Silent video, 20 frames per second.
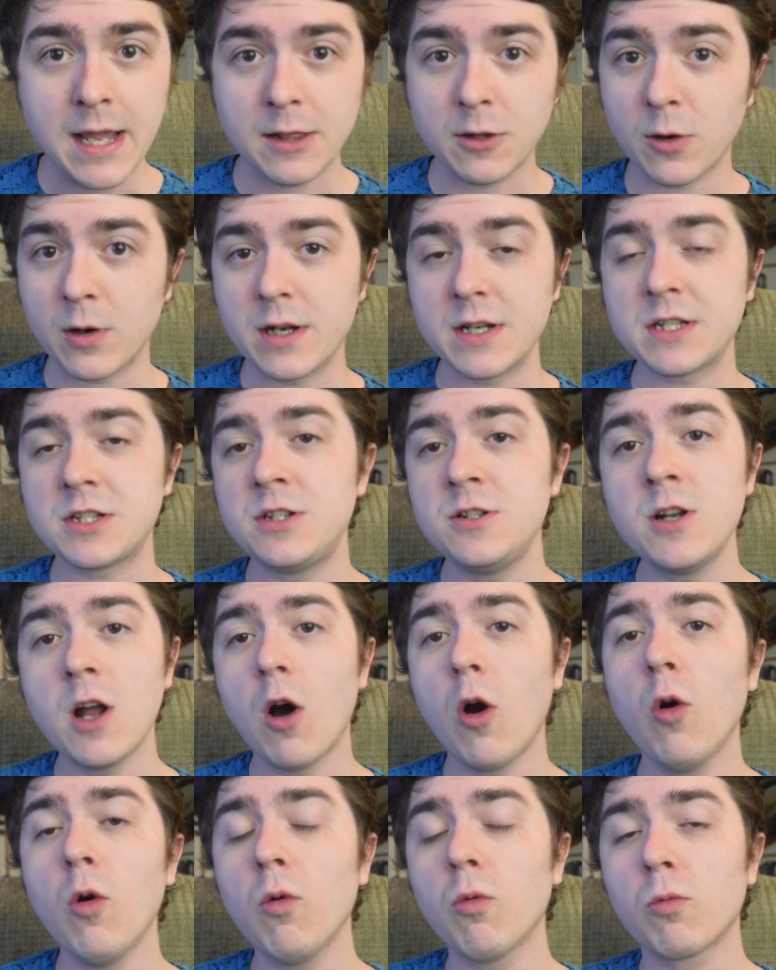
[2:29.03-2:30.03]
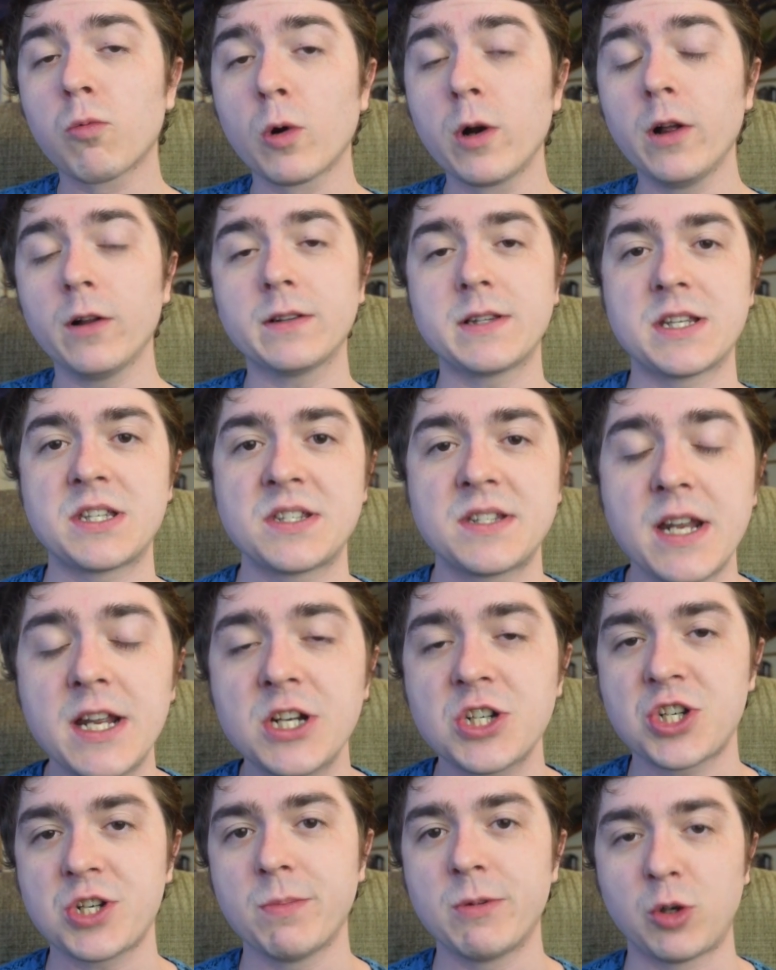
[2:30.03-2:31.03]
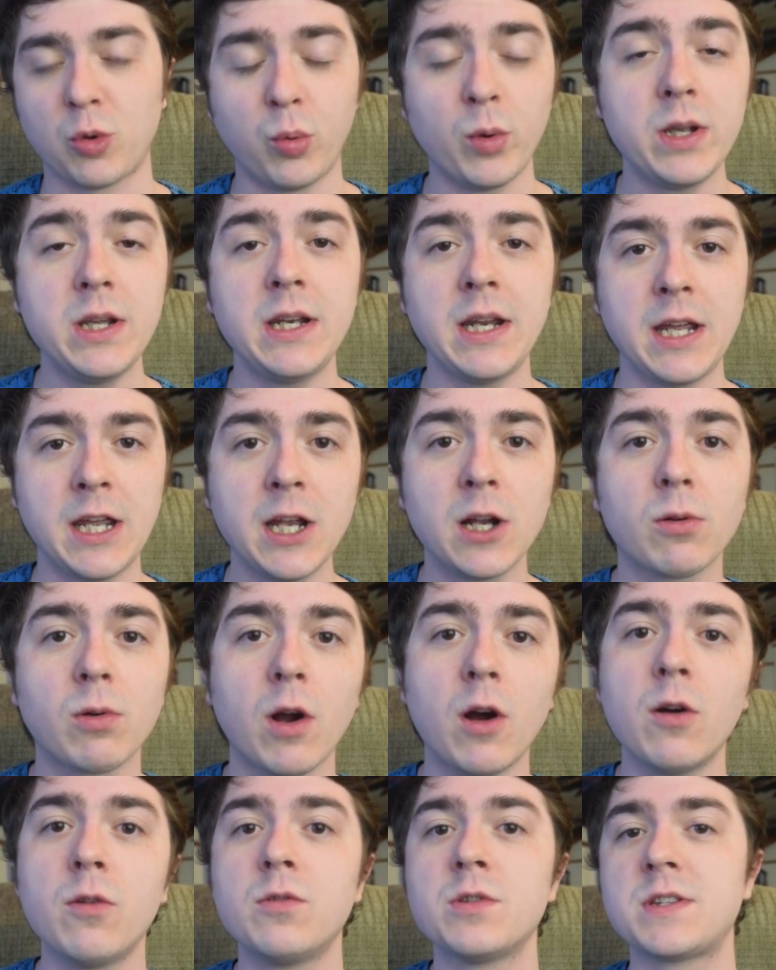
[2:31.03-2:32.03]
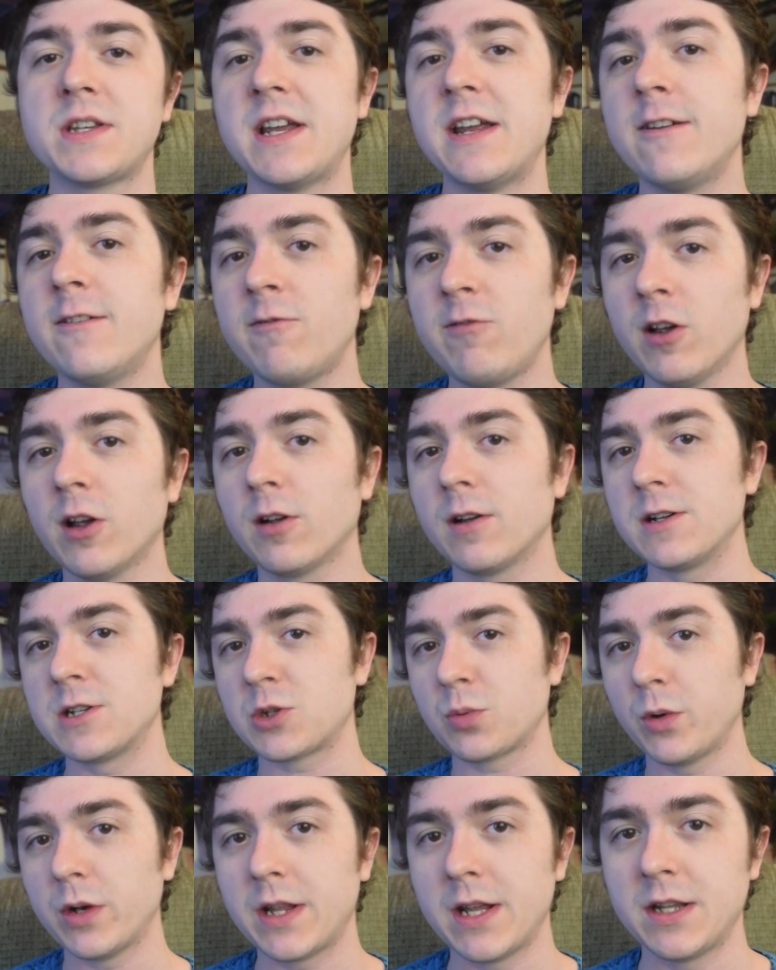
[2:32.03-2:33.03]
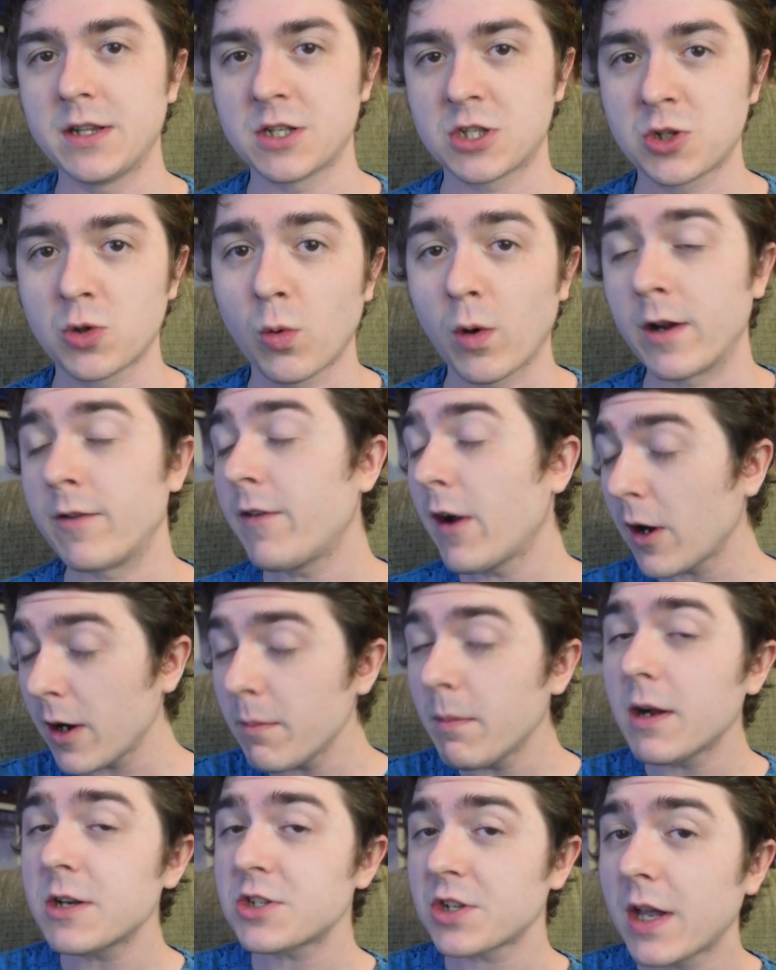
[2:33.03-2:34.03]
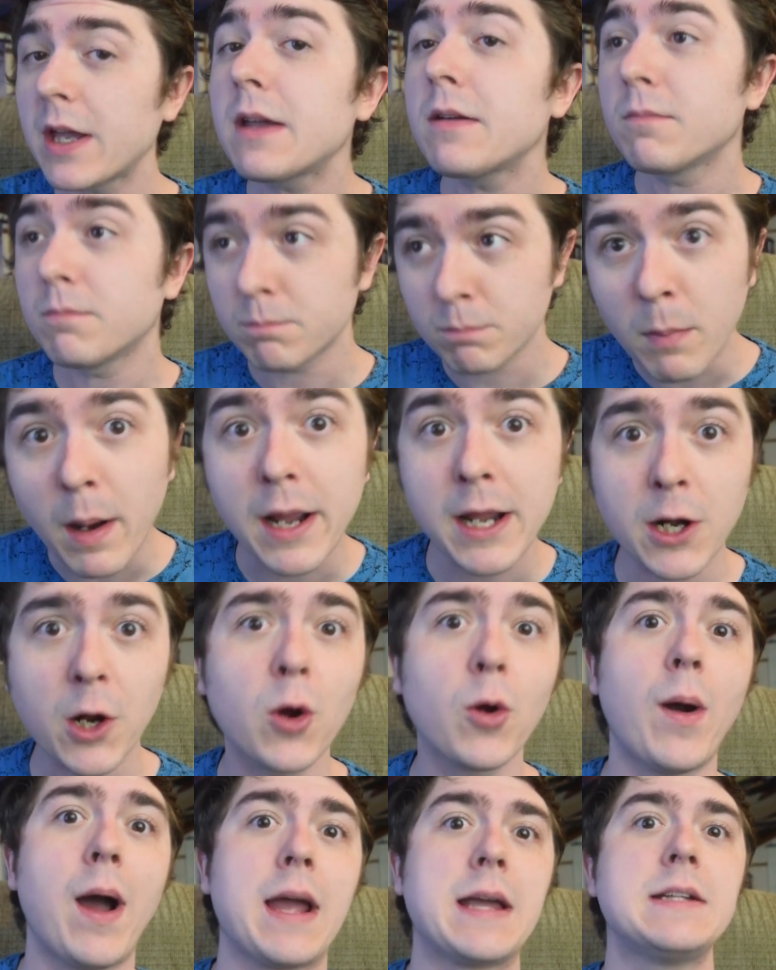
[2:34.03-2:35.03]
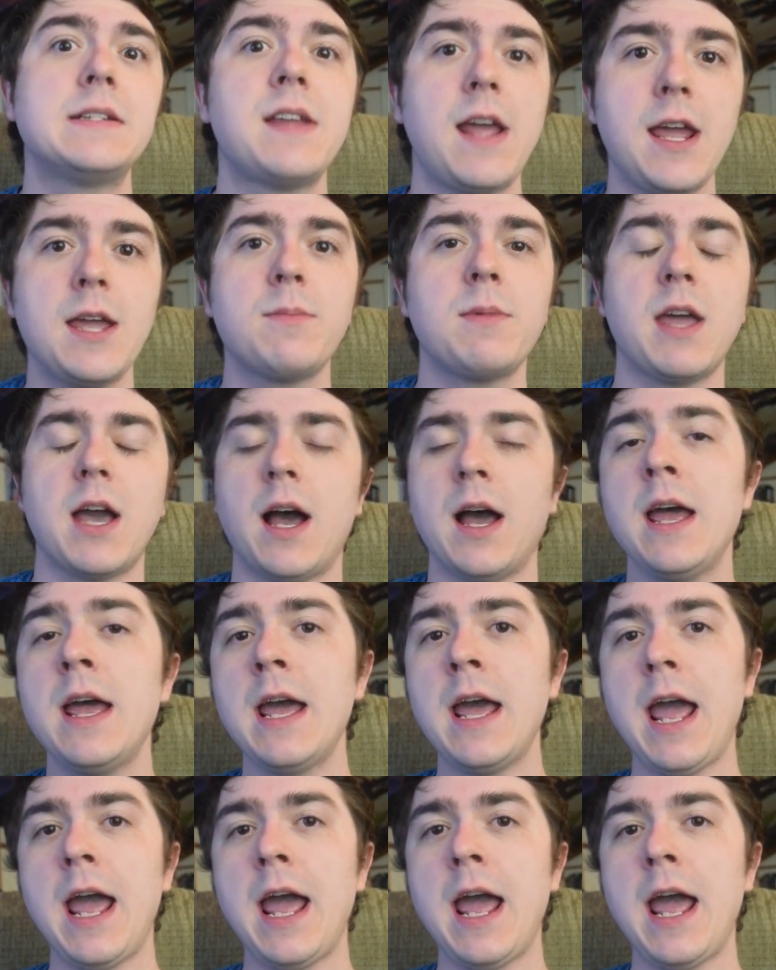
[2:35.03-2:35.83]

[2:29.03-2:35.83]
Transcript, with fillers: There is no real distinction between heroes and villains within the story, very much like My Hero Academia.